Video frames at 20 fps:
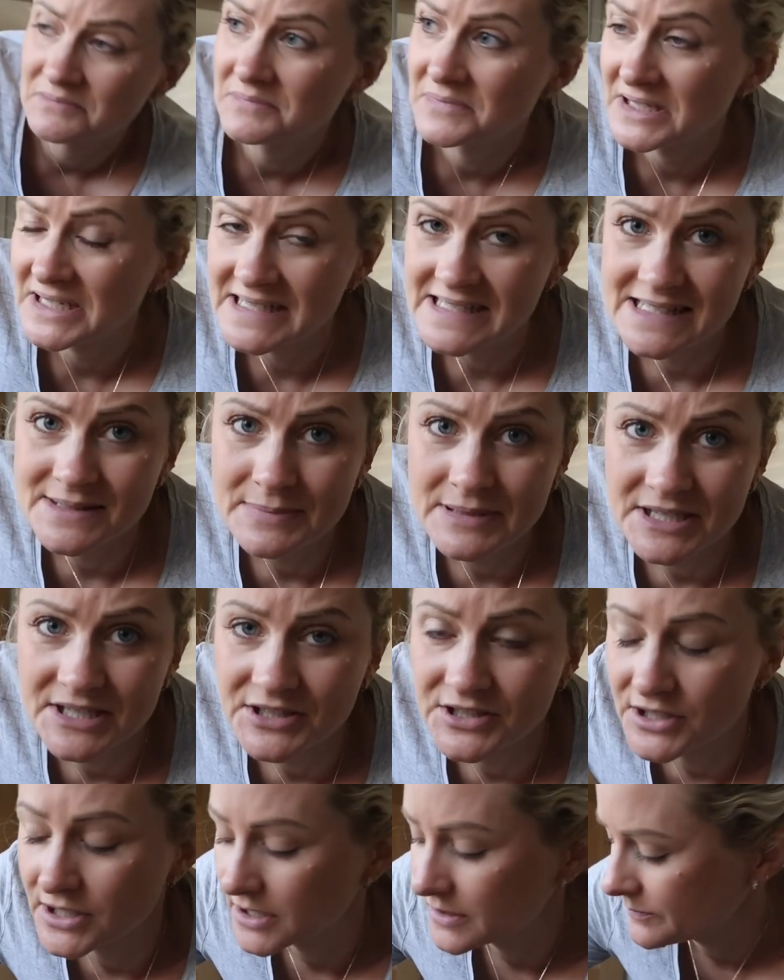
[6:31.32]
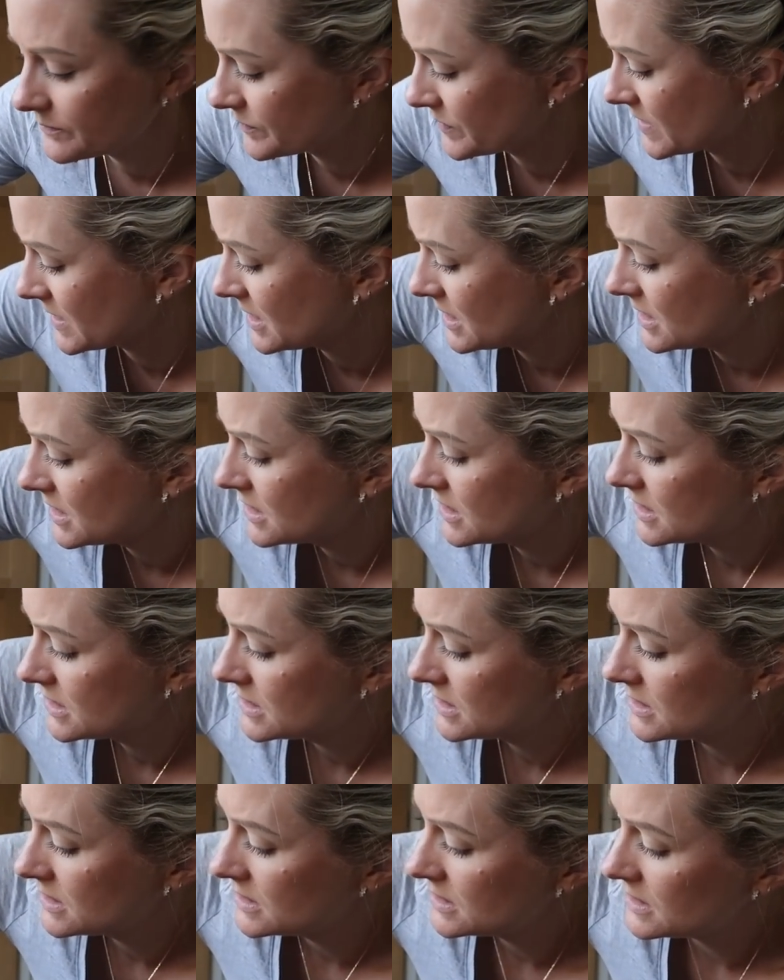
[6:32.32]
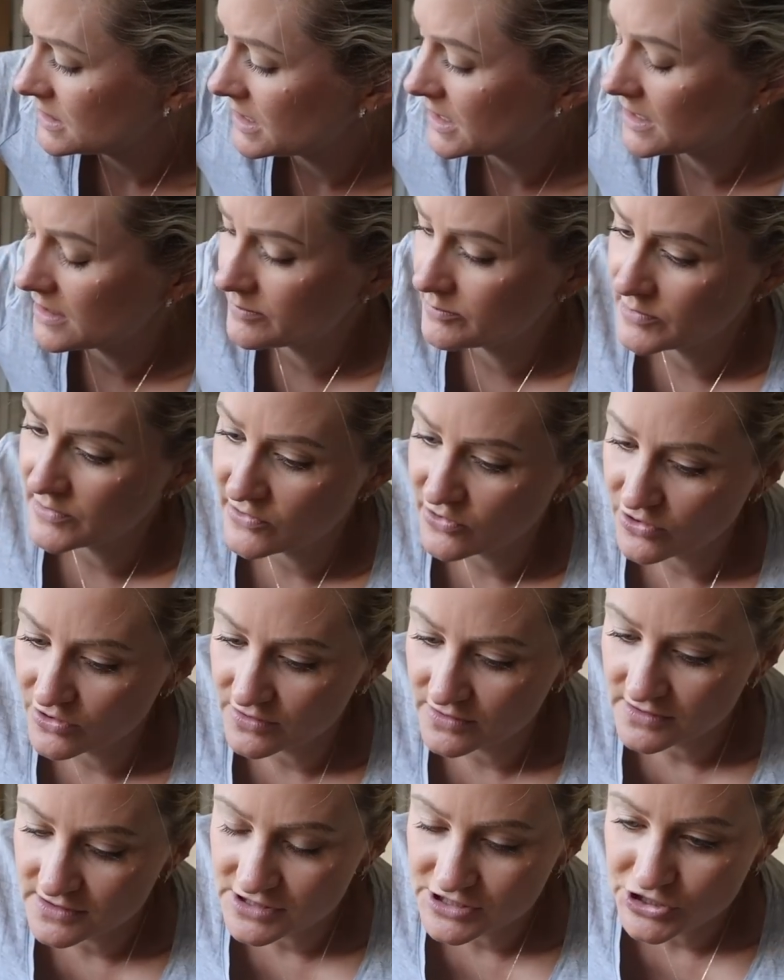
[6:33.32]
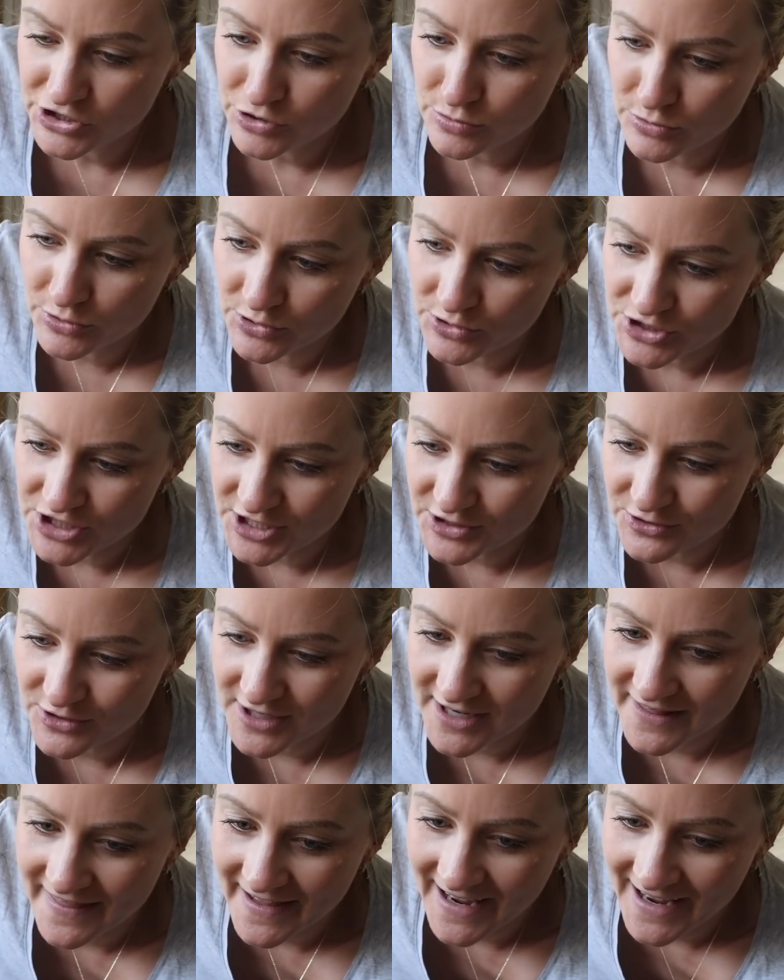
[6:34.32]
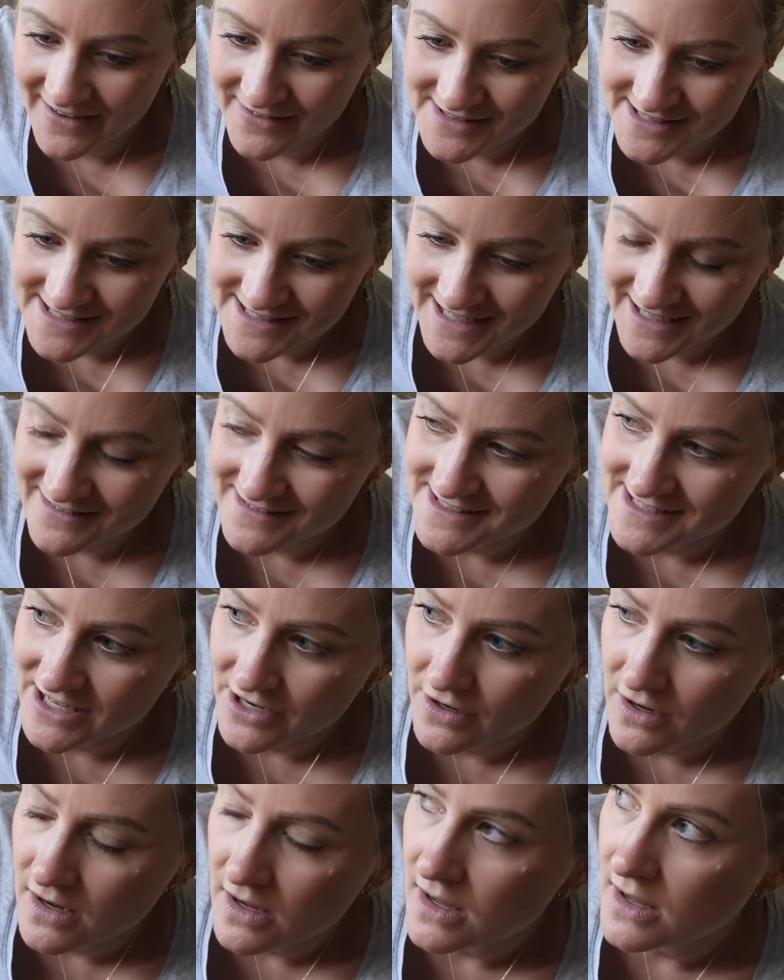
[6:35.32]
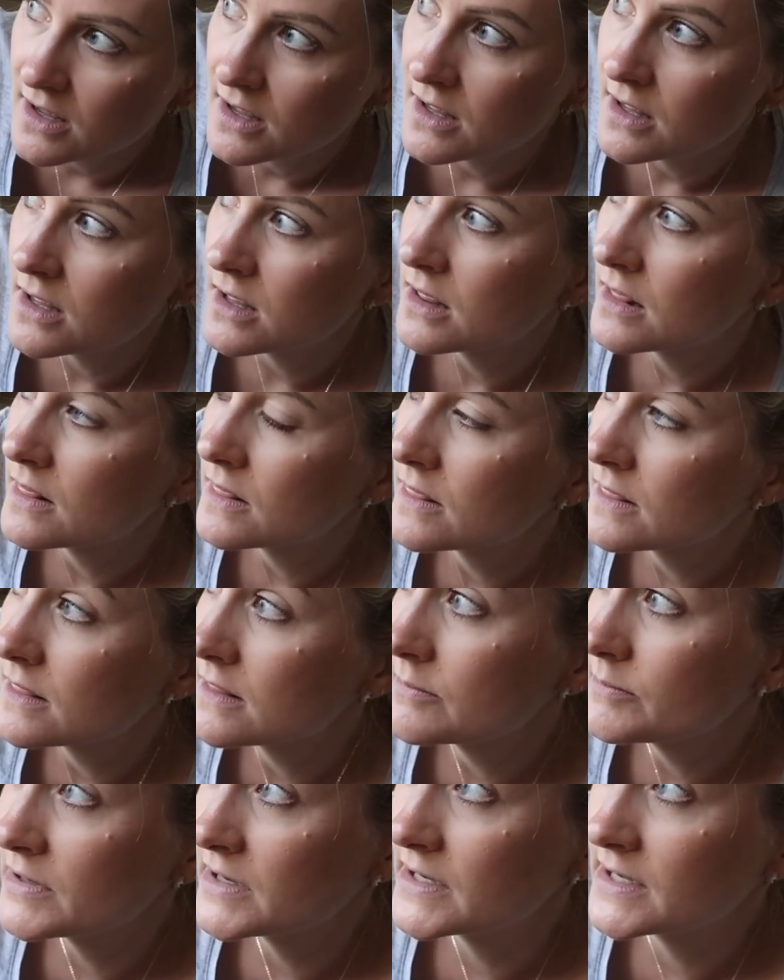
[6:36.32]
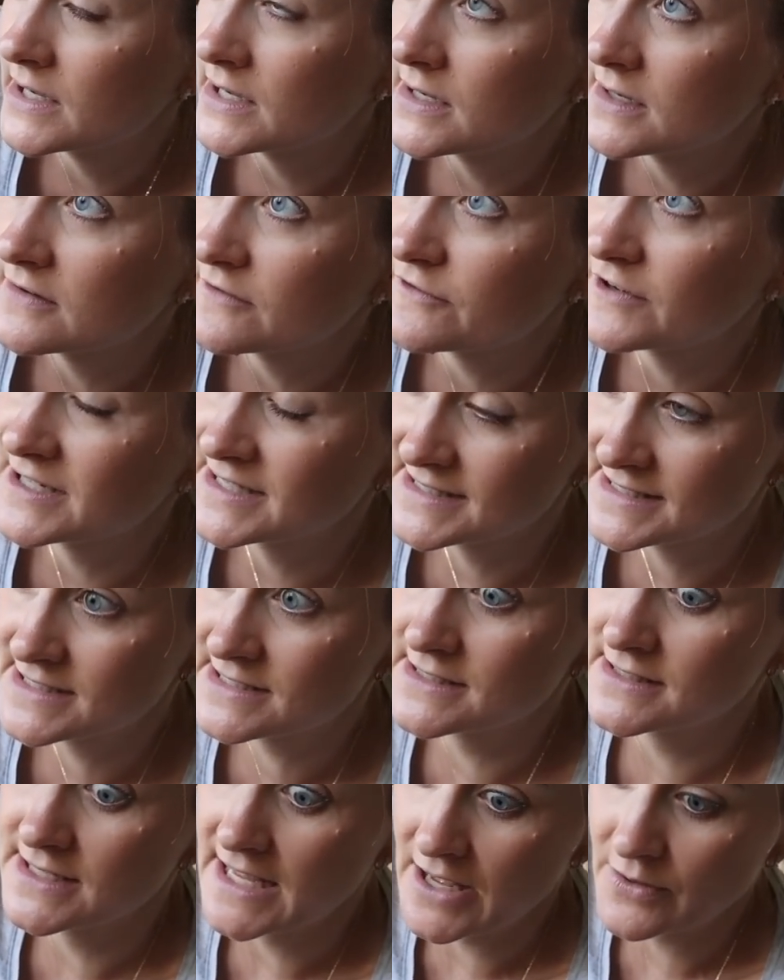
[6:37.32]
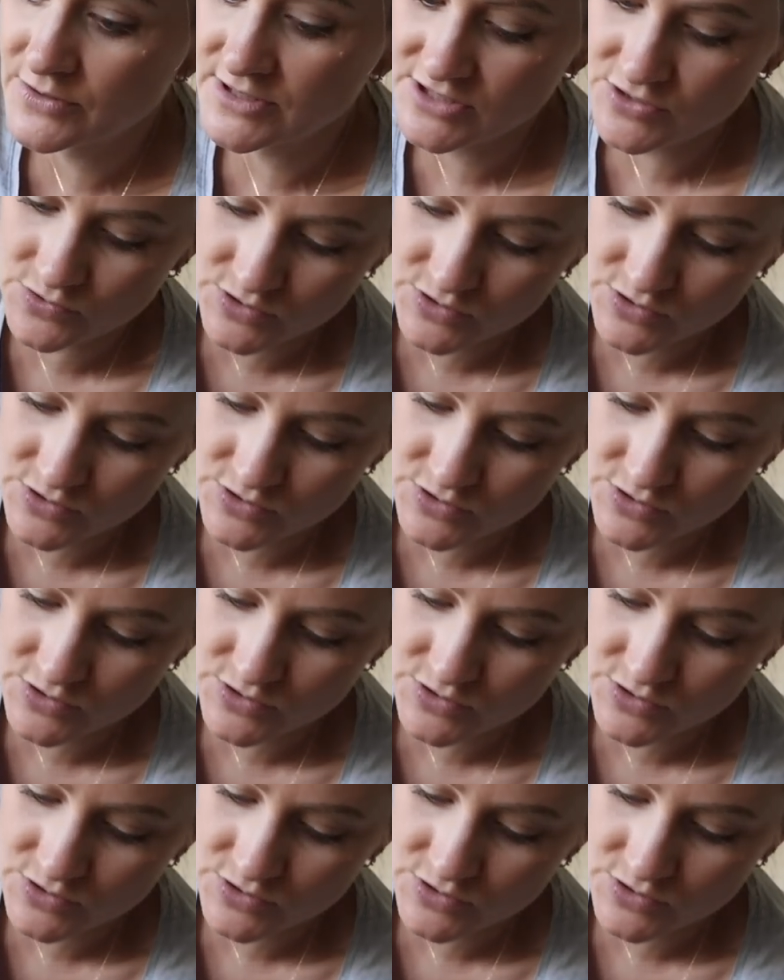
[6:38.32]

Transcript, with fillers: It needs to be done, you know. Um, we've got two more children in the house now, so my friend's eldest